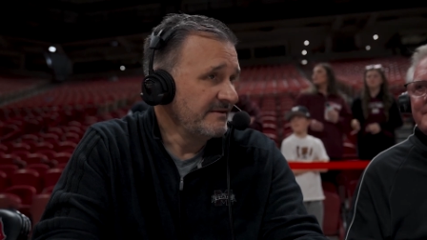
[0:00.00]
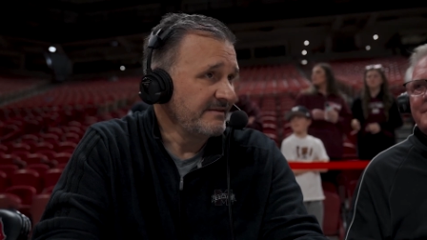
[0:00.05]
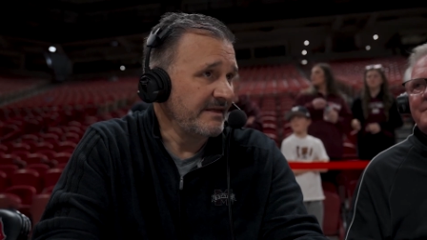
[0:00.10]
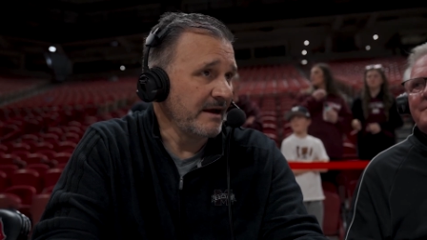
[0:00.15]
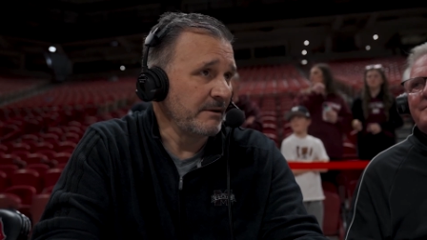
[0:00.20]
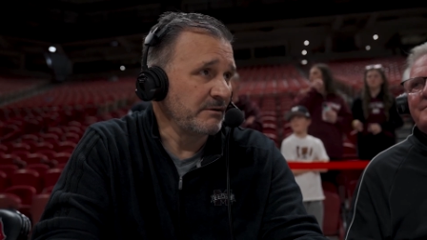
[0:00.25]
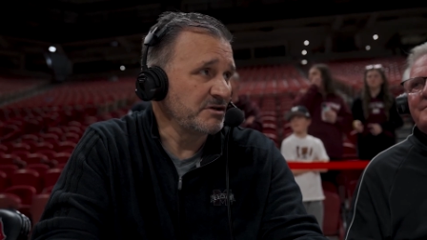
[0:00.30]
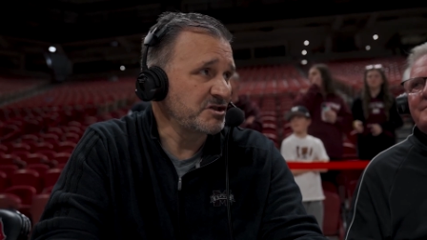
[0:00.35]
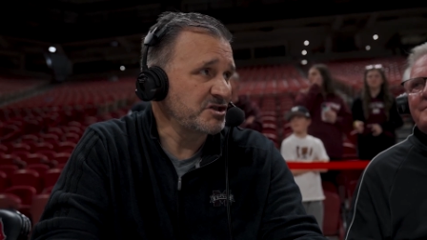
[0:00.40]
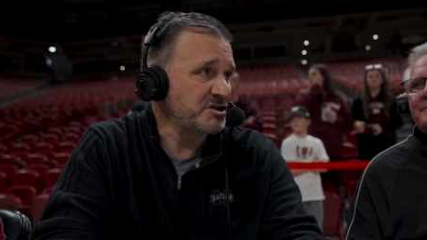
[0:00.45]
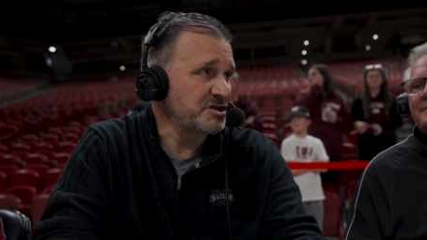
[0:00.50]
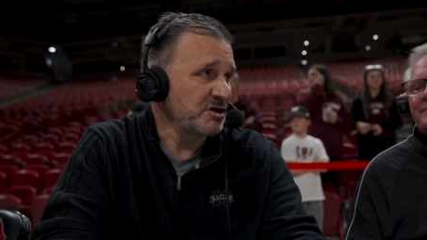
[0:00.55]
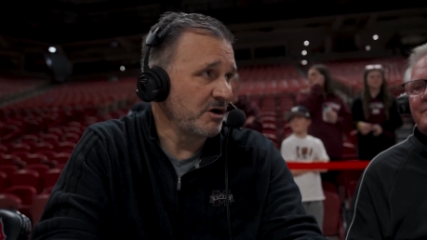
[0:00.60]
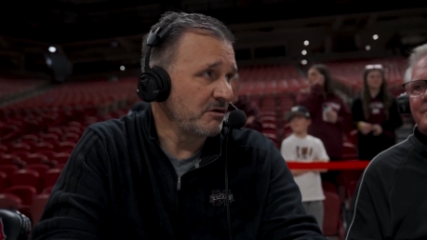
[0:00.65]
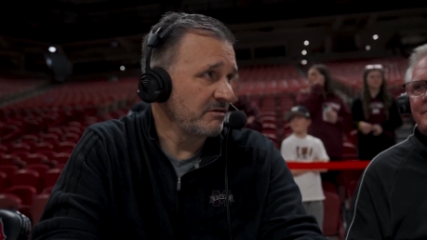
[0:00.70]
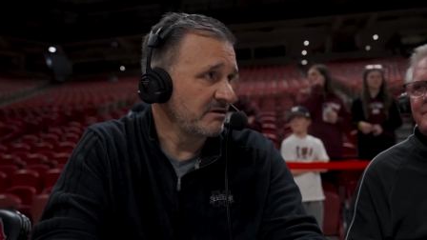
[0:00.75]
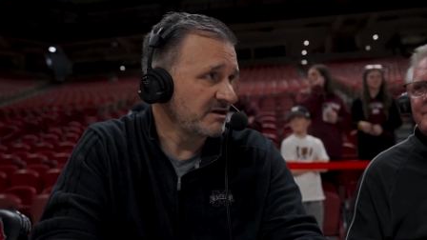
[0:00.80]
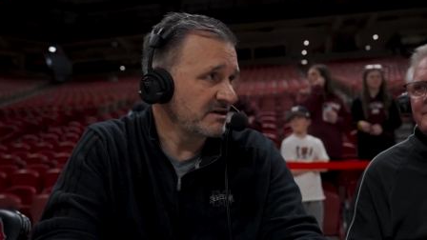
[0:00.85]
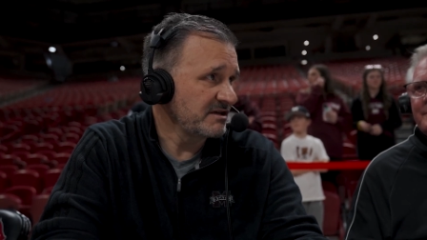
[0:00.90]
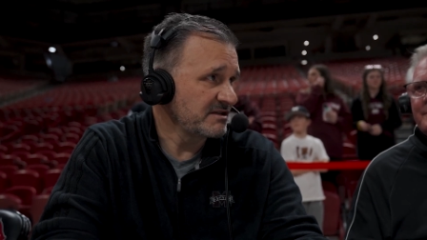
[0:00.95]
They were
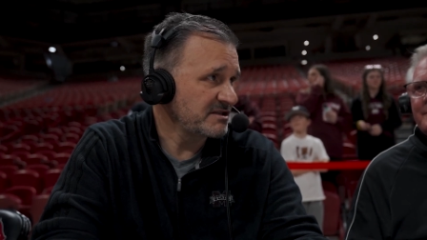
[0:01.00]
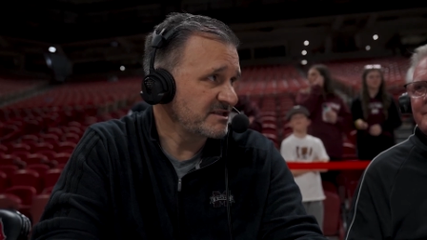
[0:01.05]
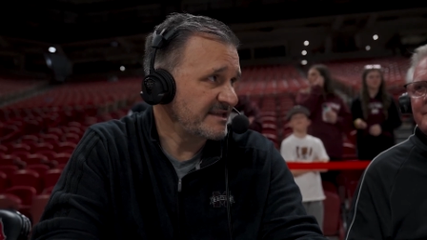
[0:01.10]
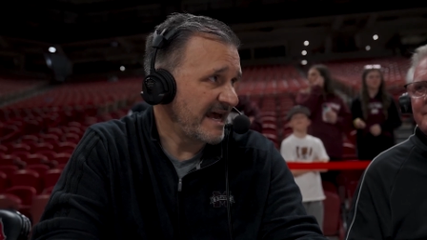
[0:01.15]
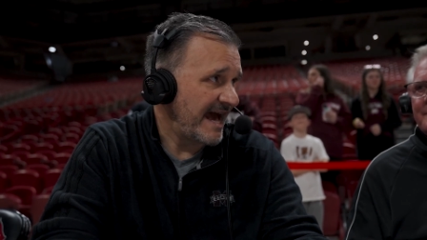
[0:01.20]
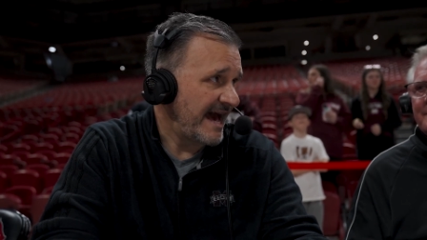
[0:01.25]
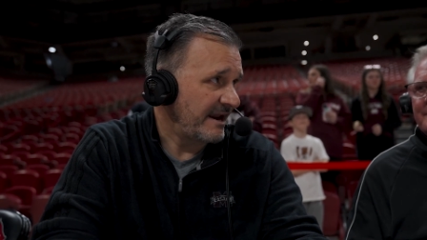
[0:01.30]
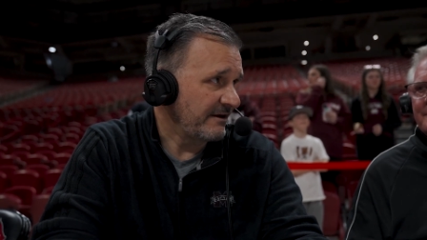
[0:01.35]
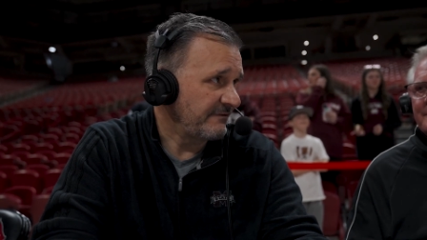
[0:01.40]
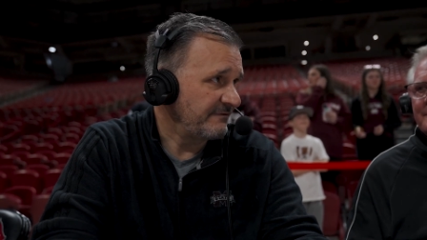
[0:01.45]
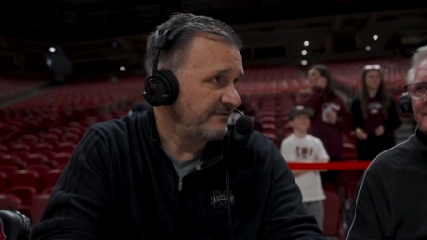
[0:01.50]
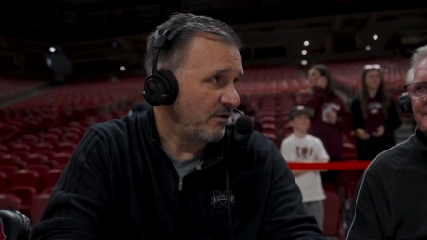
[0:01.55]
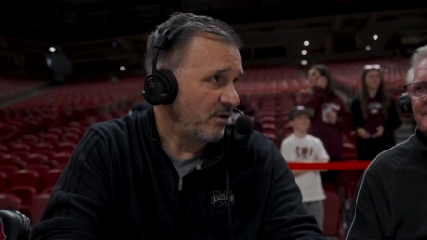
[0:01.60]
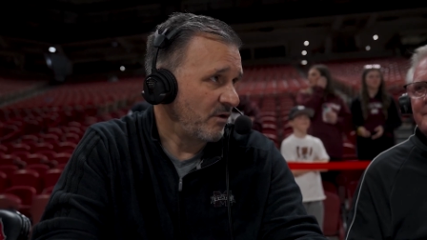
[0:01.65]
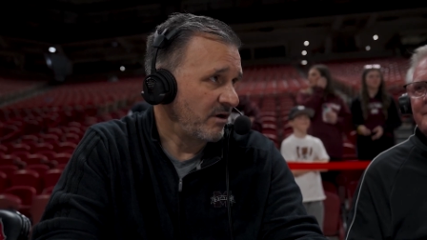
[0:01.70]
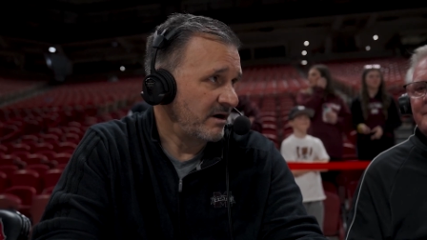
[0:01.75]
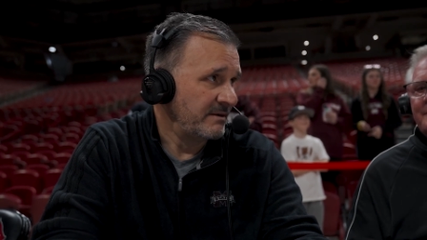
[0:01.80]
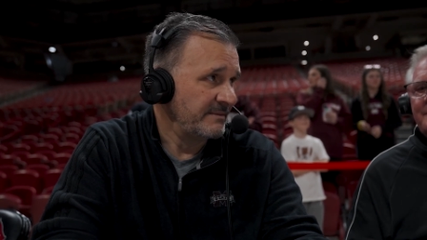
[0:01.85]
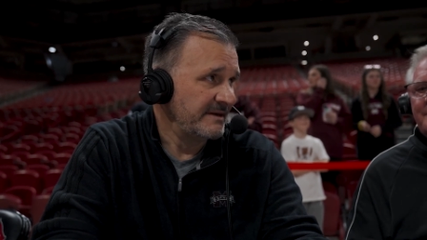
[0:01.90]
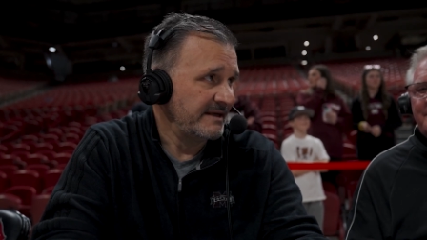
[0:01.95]
so ecstatic
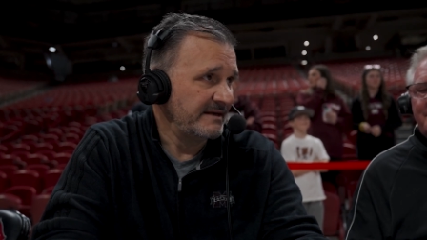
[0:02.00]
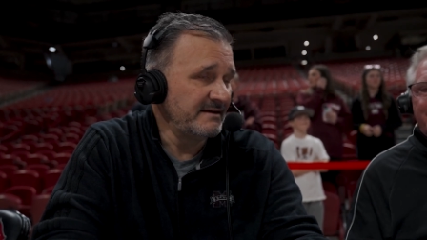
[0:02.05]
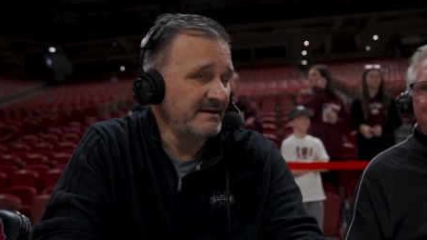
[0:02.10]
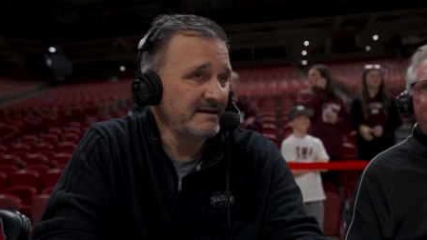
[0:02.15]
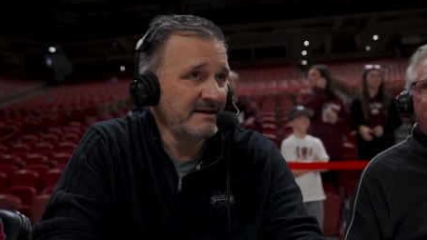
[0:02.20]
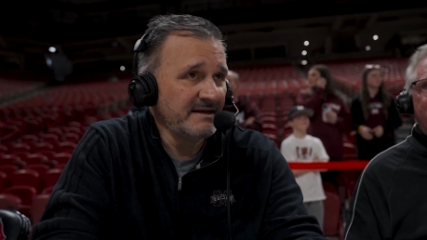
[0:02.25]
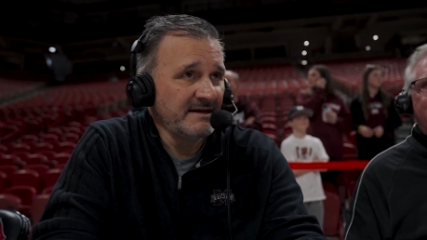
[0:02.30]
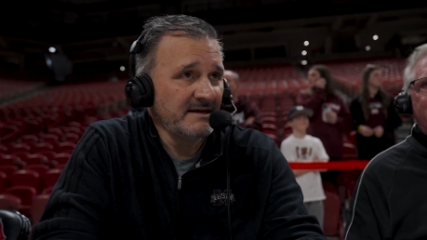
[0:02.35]
for him, and